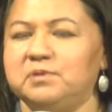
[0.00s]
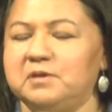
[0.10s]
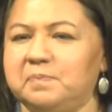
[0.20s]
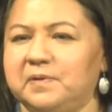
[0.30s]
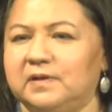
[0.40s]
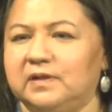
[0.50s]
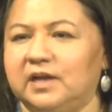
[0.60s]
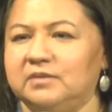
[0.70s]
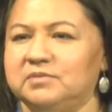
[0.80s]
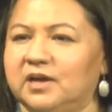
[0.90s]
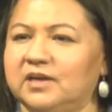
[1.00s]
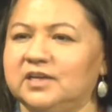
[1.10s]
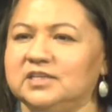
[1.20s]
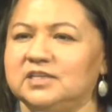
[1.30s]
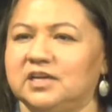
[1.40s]
people, and I'm
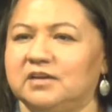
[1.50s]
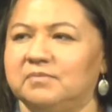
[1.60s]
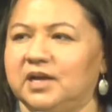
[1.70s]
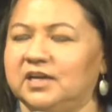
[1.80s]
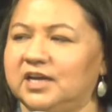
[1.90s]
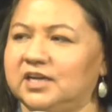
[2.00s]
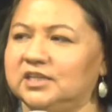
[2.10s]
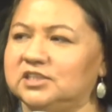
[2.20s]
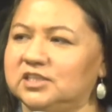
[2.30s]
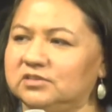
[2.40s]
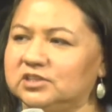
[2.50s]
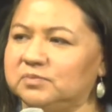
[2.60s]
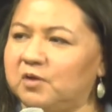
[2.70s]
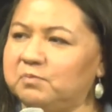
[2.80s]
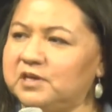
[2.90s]
talking to them, and I can see those
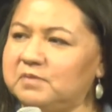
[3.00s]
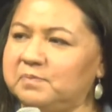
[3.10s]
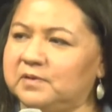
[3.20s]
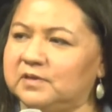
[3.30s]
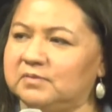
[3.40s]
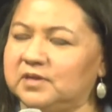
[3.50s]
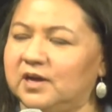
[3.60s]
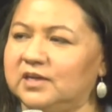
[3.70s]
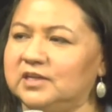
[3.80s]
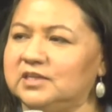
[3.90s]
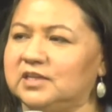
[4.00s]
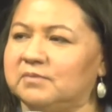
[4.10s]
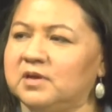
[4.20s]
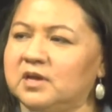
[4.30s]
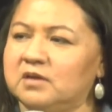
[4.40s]
small people, and I'm talking to
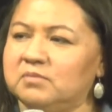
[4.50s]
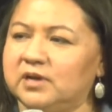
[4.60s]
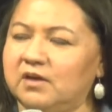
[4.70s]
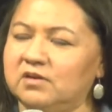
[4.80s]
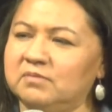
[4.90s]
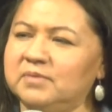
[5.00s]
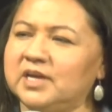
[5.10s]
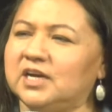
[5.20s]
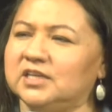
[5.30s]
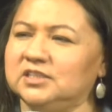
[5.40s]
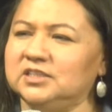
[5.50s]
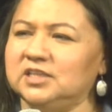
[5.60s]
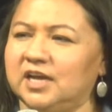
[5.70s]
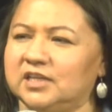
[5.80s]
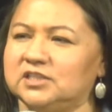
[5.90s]
them, but how come my cousins
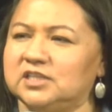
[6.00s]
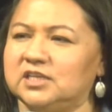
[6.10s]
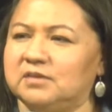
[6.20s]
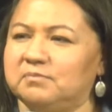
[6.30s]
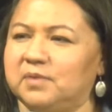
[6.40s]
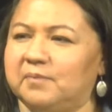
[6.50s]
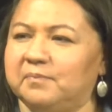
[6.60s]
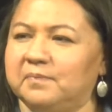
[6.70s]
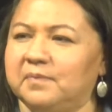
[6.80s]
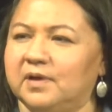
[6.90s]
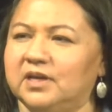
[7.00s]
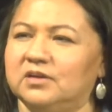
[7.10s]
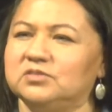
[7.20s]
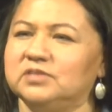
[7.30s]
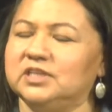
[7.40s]
can't see them, Mom? And
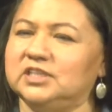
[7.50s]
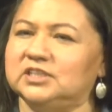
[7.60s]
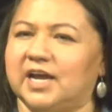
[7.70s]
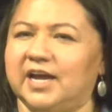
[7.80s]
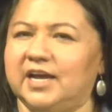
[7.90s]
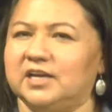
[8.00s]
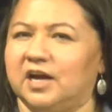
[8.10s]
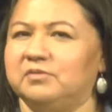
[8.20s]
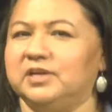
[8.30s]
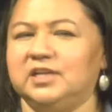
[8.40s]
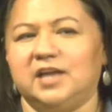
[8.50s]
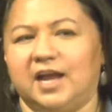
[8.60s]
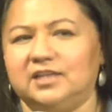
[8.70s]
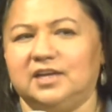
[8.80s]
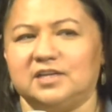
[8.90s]
I was really sad. I really,
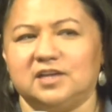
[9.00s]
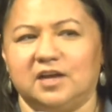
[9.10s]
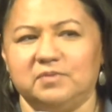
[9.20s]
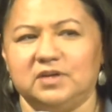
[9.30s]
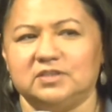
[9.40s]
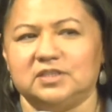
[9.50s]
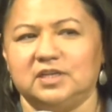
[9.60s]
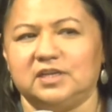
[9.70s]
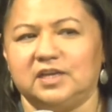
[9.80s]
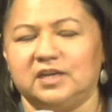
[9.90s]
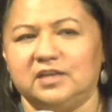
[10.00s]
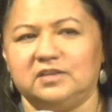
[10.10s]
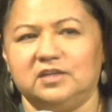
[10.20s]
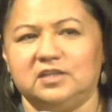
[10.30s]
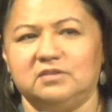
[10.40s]
at that time when I was a little kid, I
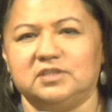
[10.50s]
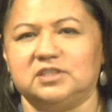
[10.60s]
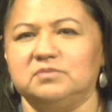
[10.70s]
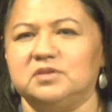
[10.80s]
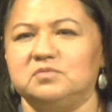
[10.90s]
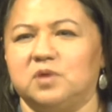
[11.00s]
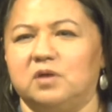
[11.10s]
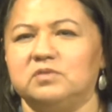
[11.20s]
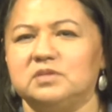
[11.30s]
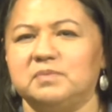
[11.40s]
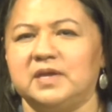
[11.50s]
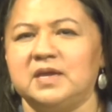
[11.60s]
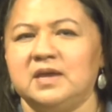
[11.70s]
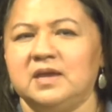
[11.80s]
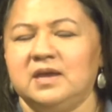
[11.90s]
thought there was something wrong with me.
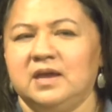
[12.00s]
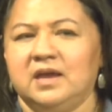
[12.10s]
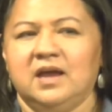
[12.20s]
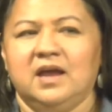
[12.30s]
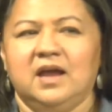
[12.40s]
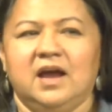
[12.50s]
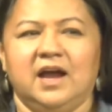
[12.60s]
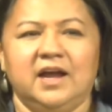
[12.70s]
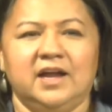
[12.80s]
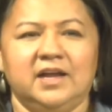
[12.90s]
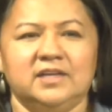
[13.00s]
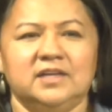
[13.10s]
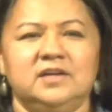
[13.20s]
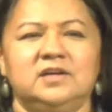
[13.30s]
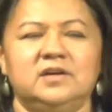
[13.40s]
And,